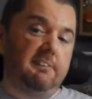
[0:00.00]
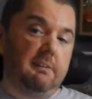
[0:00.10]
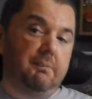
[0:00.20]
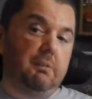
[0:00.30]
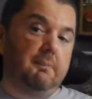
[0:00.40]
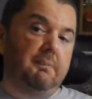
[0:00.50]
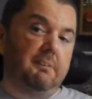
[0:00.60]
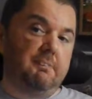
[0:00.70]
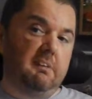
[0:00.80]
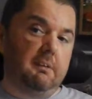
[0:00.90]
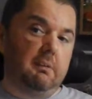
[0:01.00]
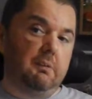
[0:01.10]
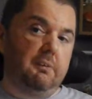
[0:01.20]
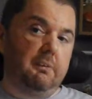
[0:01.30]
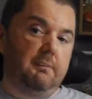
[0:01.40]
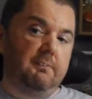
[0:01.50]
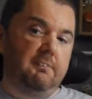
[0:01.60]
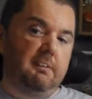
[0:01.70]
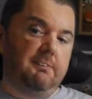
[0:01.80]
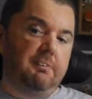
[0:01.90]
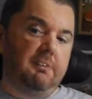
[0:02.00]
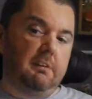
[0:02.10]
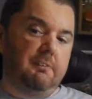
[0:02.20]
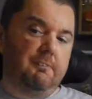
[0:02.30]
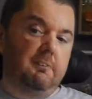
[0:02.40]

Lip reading: I'm not a big fan of coconut flavoured stuff,